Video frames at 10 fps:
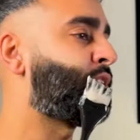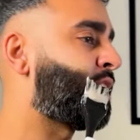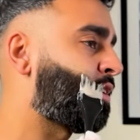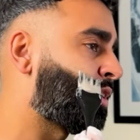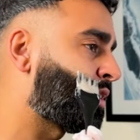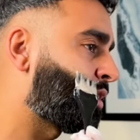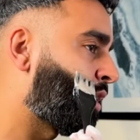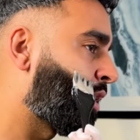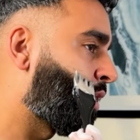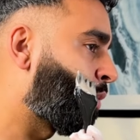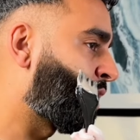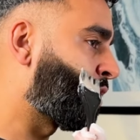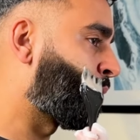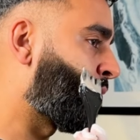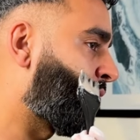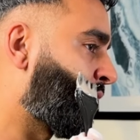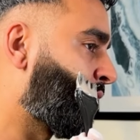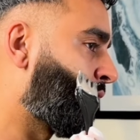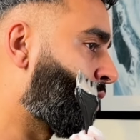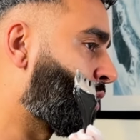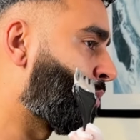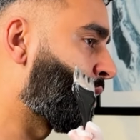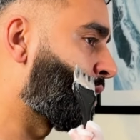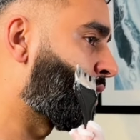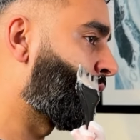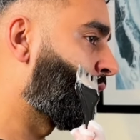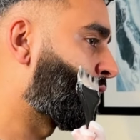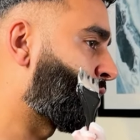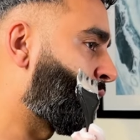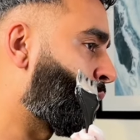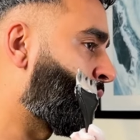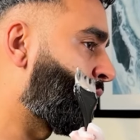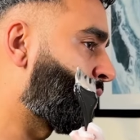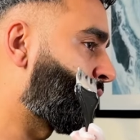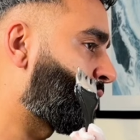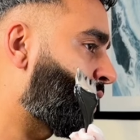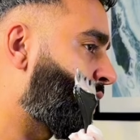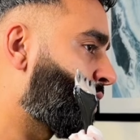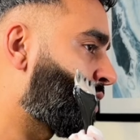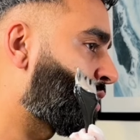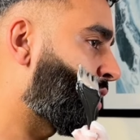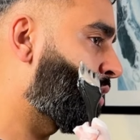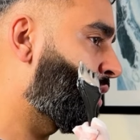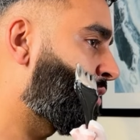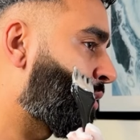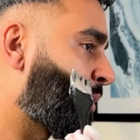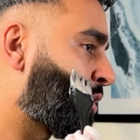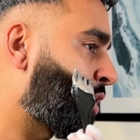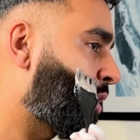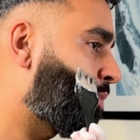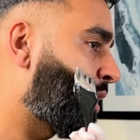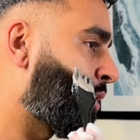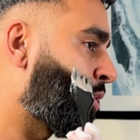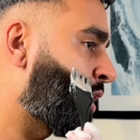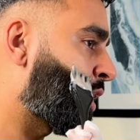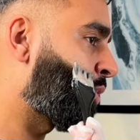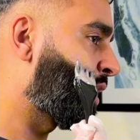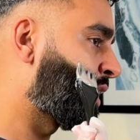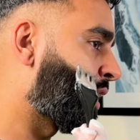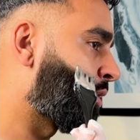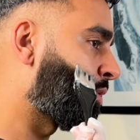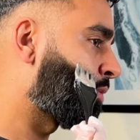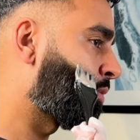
generous when you're applying it on your beard. So you want to start slowly from the top and work your way down.